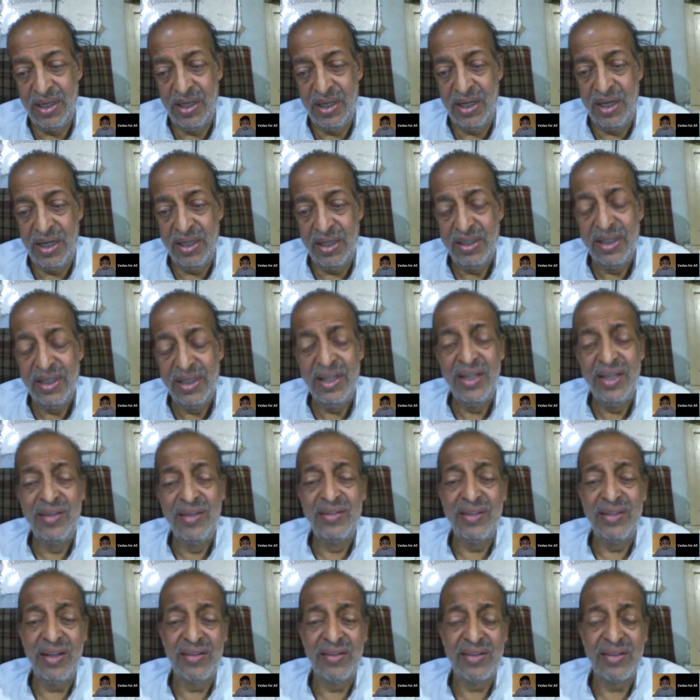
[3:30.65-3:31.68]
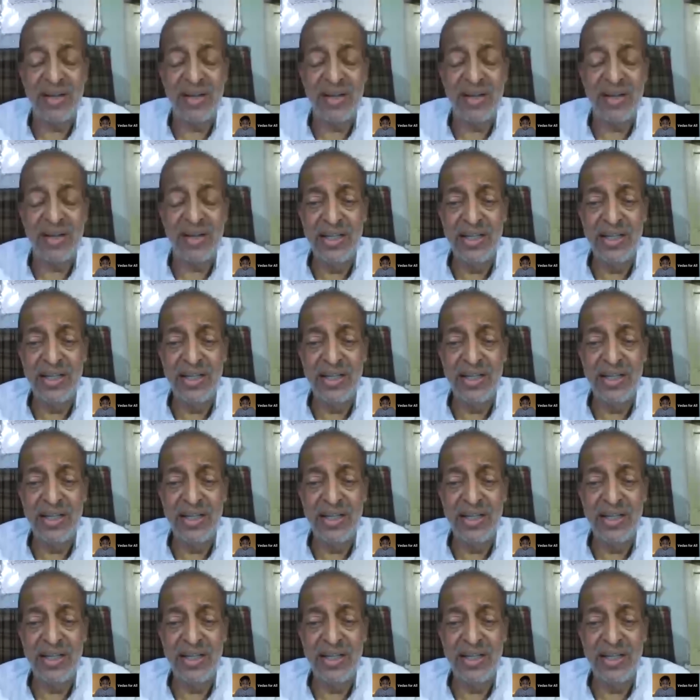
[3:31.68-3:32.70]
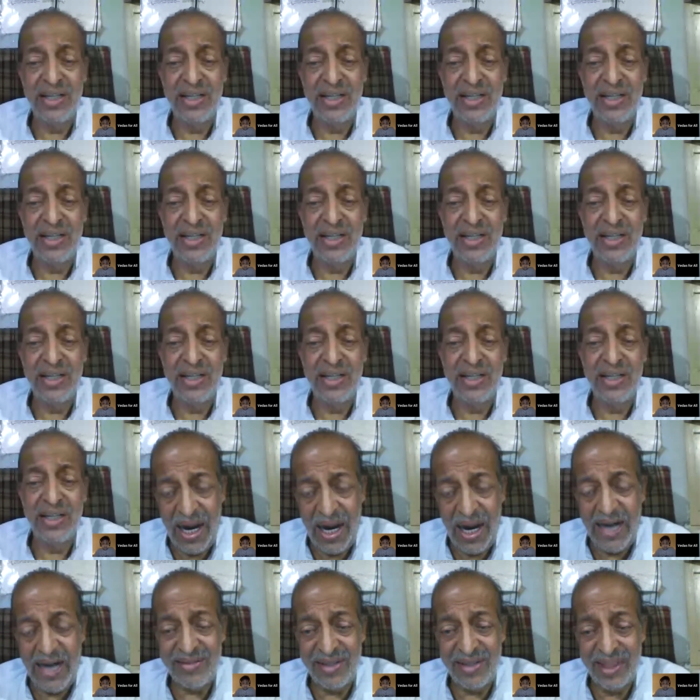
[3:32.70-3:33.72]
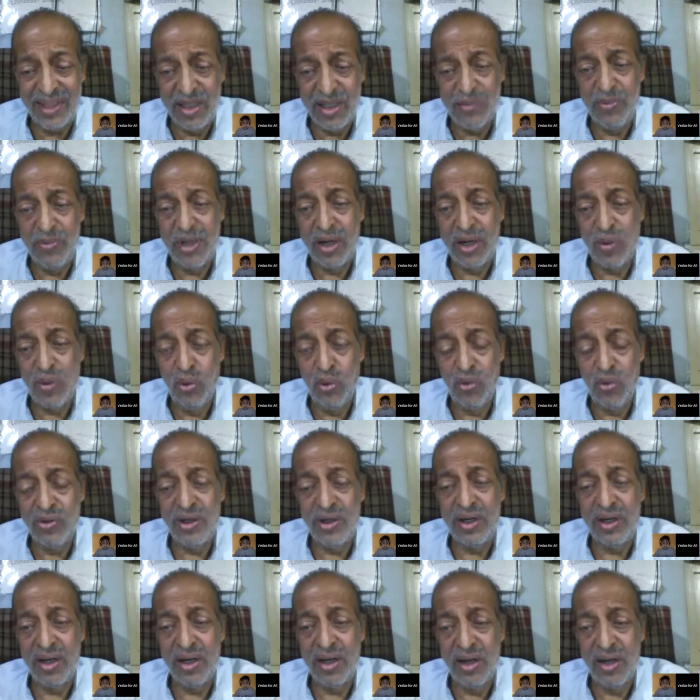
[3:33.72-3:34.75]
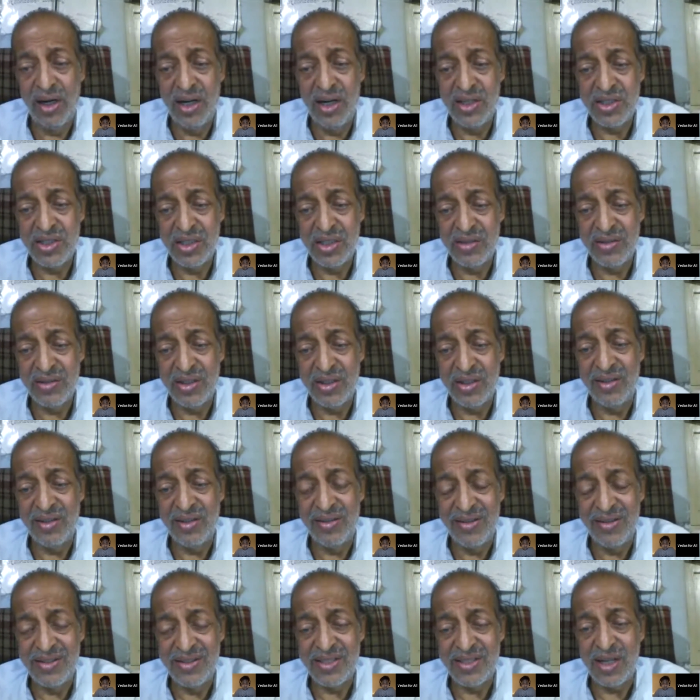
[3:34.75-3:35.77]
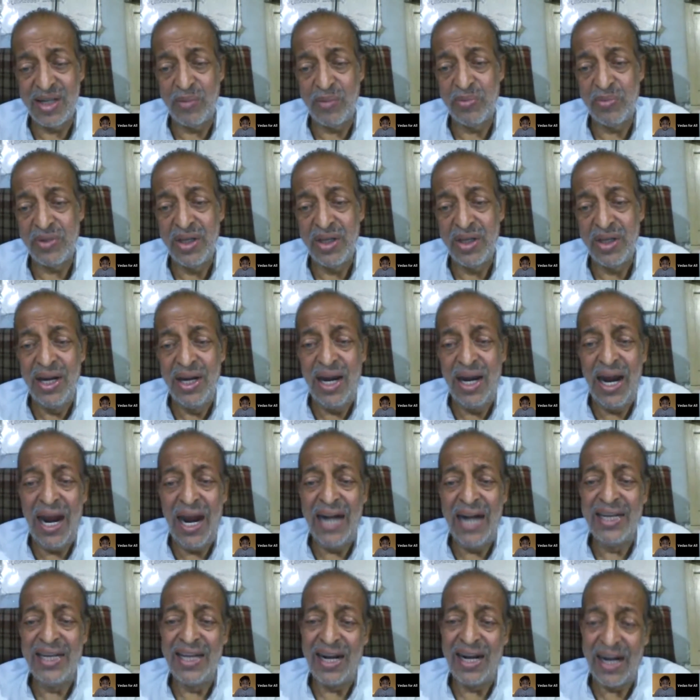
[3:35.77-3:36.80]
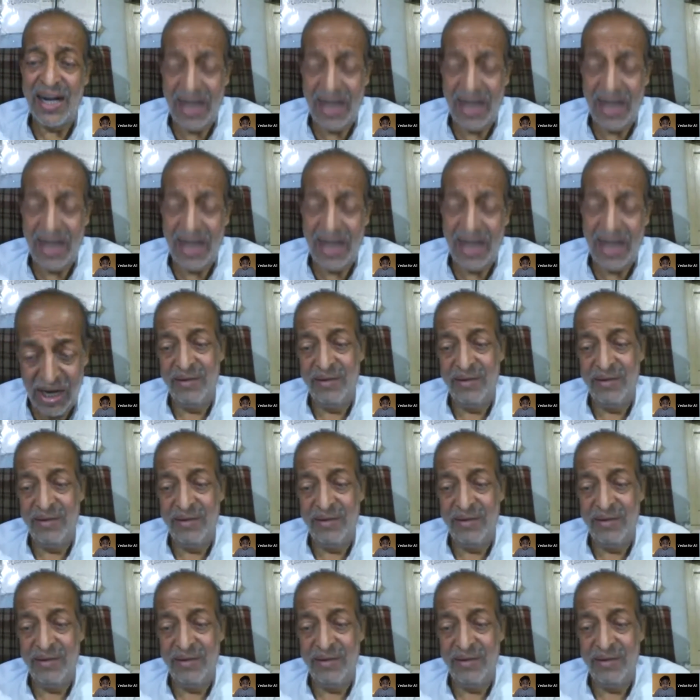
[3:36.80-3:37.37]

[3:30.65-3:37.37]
That is, it has created this whole universe and set up the rules and regulations and the systems, and they run.